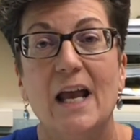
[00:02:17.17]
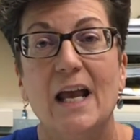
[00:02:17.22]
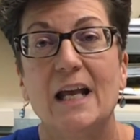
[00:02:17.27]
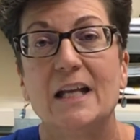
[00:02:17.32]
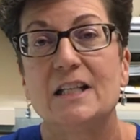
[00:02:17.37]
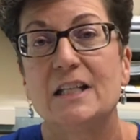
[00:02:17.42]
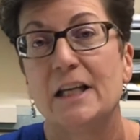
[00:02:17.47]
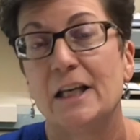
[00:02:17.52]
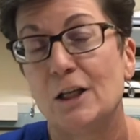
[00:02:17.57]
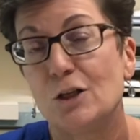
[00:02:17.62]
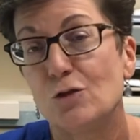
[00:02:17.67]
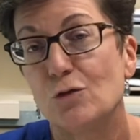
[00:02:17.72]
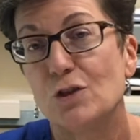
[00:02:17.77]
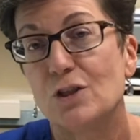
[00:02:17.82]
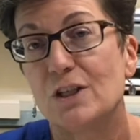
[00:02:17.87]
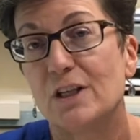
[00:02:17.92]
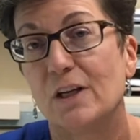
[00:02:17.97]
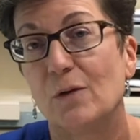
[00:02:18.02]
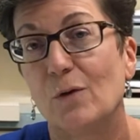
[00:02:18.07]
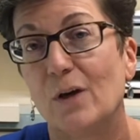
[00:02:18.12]
It's
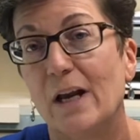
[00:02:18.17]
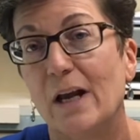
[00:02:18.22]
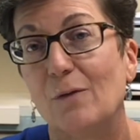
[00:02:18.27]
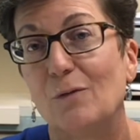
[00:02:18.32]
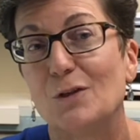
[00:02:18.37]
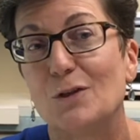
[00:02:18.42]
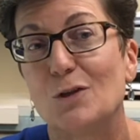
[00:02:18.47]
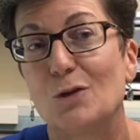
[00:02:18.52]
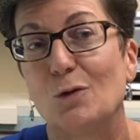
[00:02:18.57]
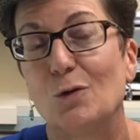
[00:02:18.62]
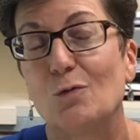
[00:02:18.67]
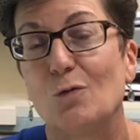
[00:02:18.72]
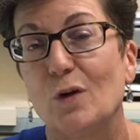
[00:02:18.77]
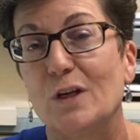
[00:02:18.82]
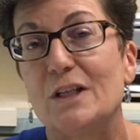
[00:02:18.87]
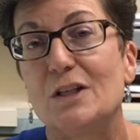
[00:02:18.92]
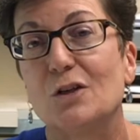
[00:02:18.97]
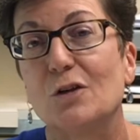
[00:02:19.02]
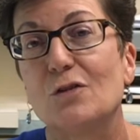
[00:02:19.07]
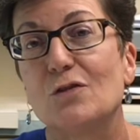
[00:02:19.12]
interesting, when I was doing
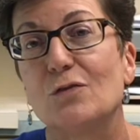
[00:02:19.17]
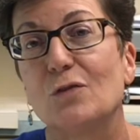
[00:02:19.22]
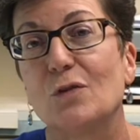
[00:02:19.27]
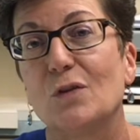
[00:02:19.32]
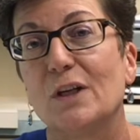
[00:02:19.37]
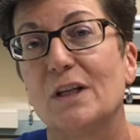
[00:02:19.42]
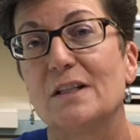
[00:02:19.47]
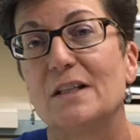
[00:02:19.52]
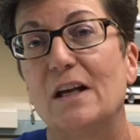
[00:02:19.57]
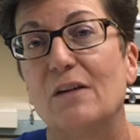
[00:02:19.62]
research for this,